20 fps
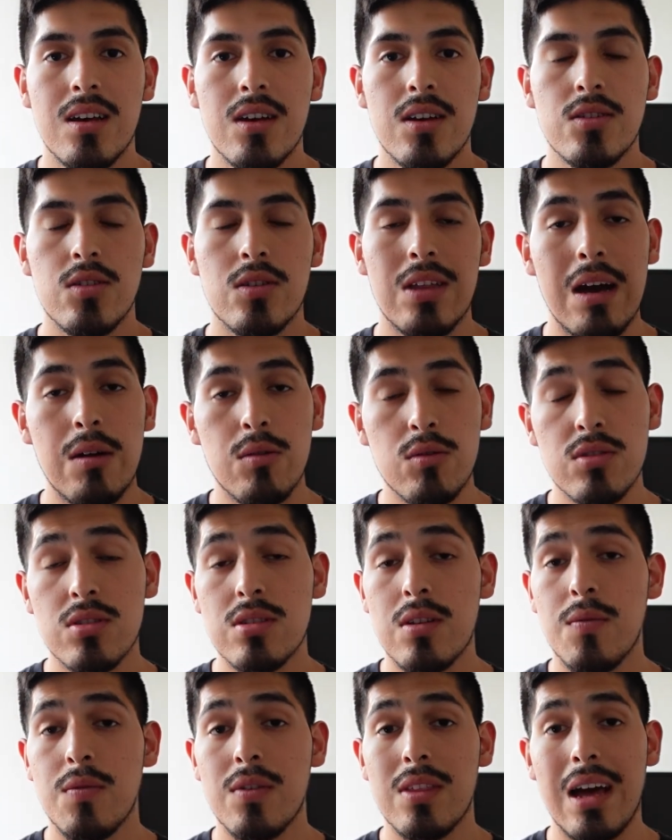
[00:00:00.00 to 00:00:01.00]
So that was
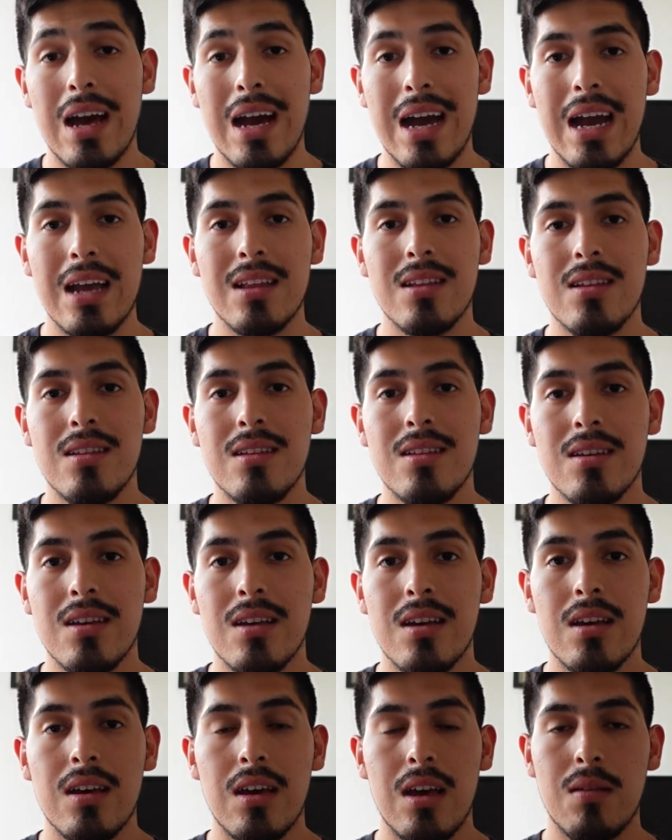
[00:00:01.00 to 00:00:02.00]
something that I did
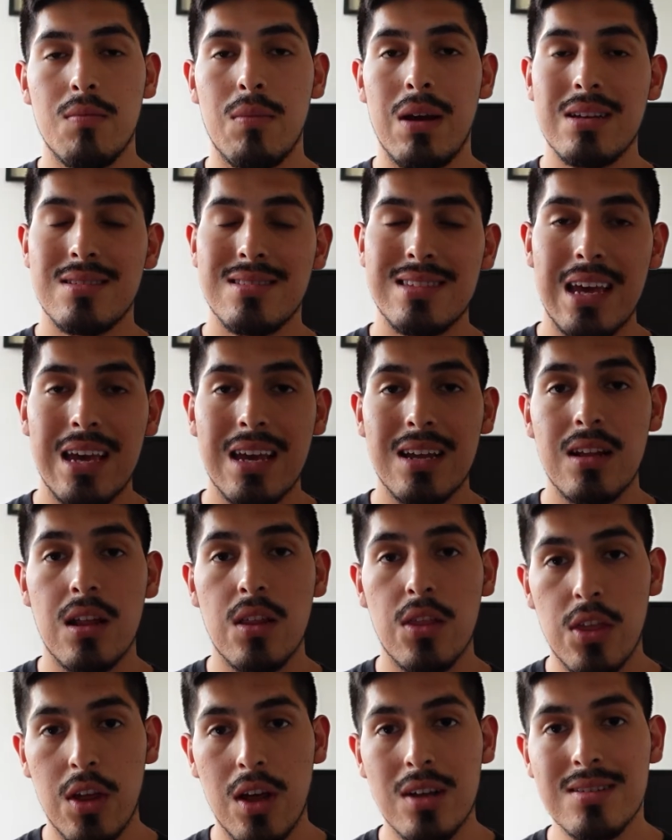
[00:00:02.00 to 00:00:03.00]
in my second and
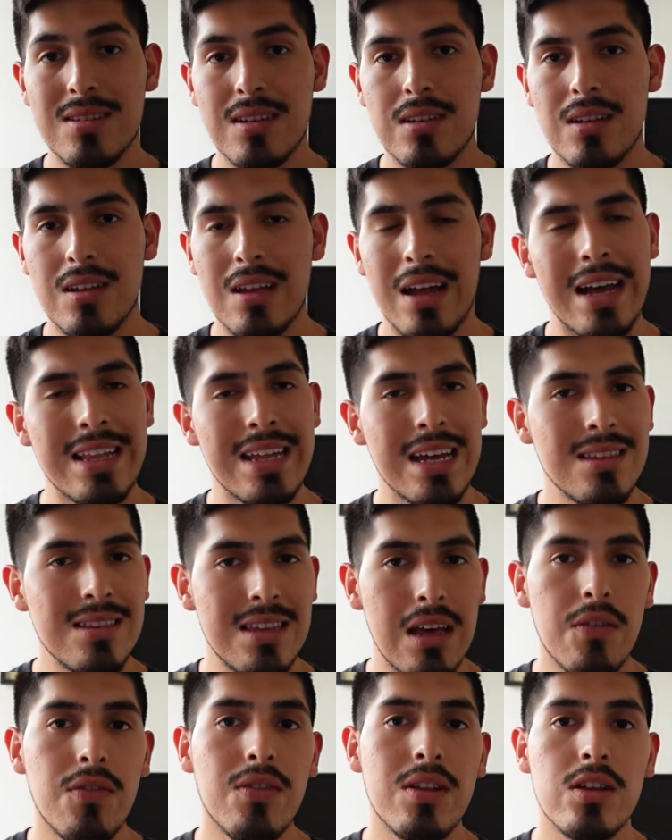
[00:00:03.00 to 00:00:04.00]
third sitting, and I
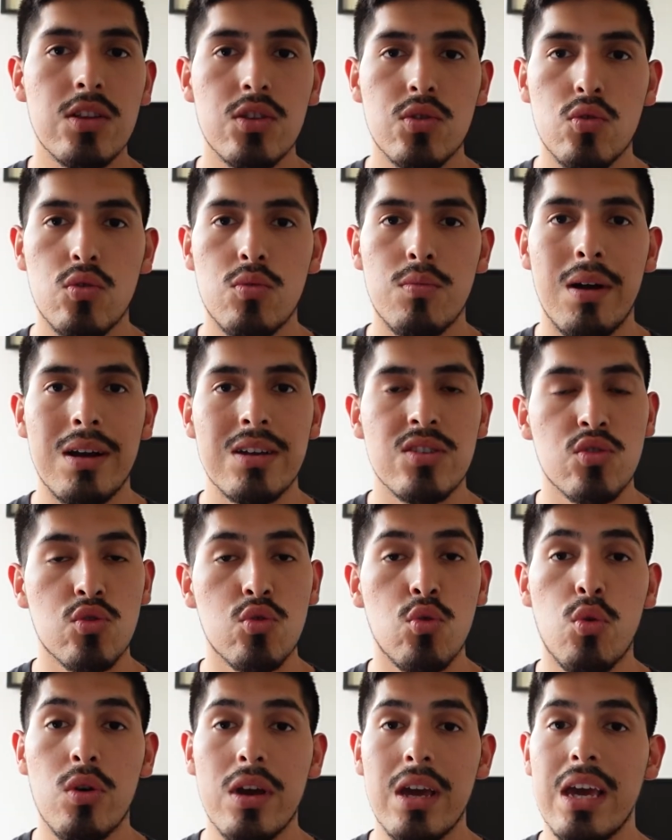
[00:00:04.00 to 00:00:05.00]
definitely saw my
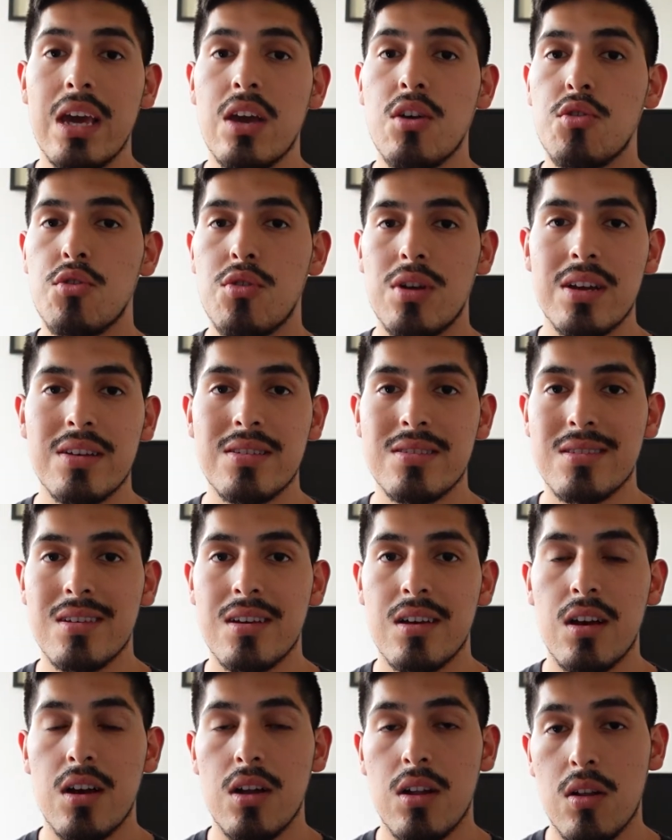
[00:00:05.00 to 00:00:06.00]
score increase
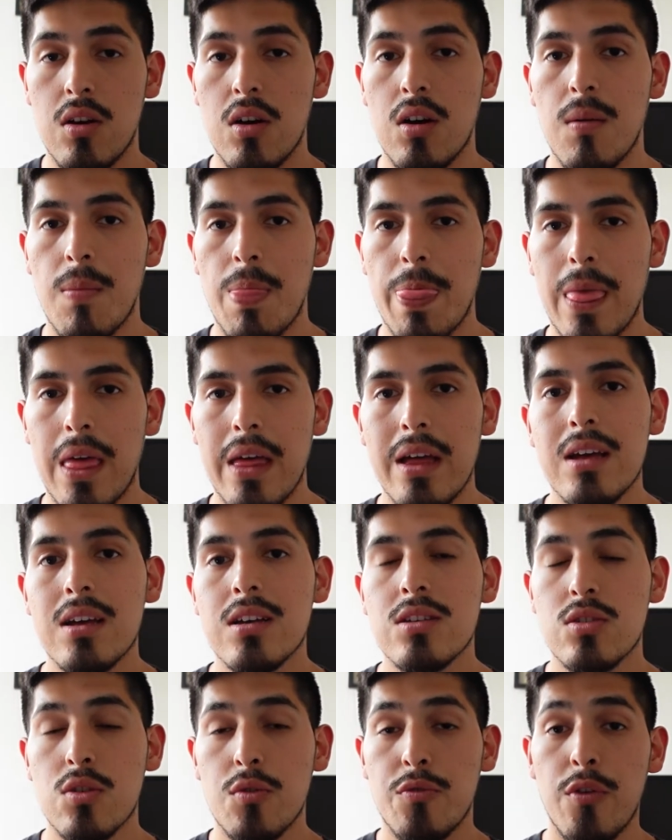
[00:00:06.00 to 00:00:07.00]
a lot.
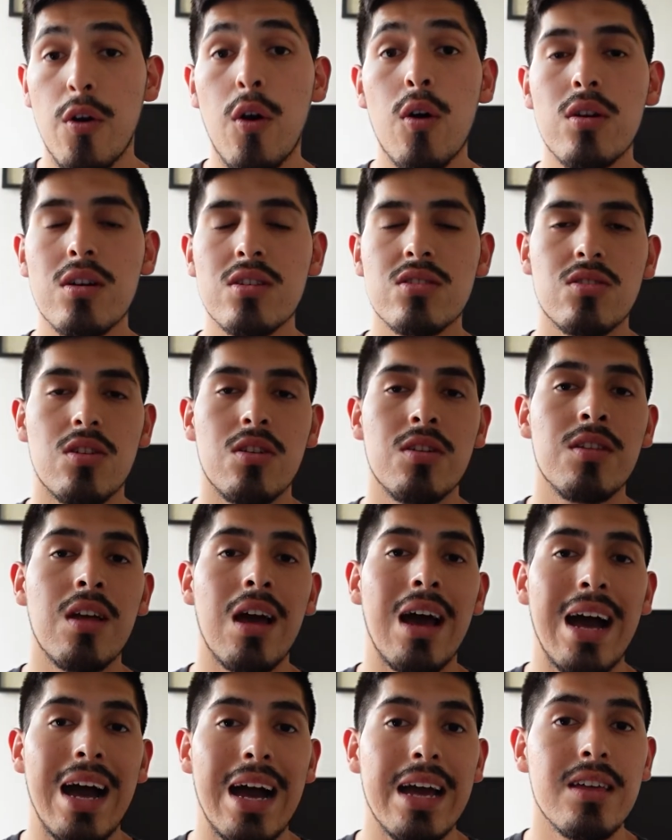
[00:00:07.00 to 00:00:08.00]
So focus on the
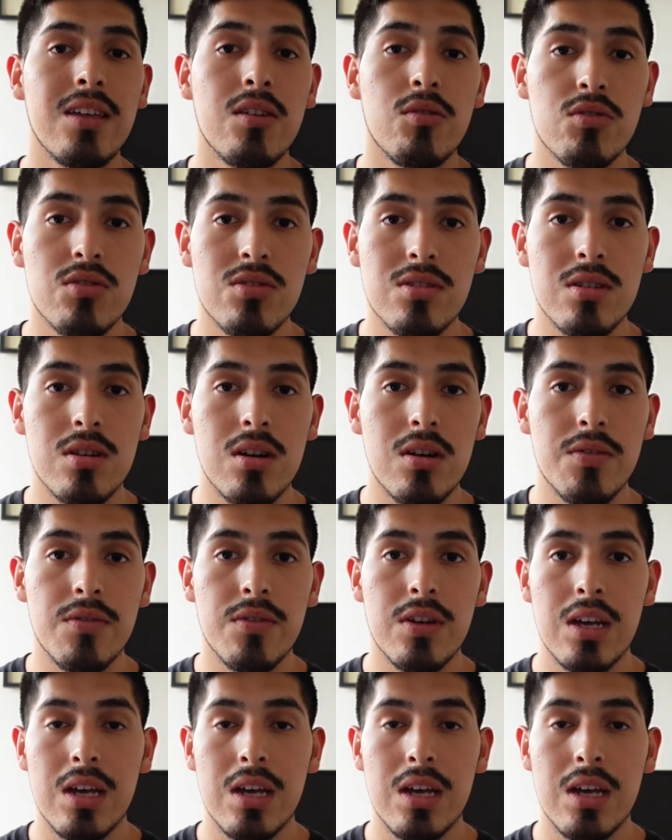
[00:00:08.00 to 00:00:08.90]
high yield stuff.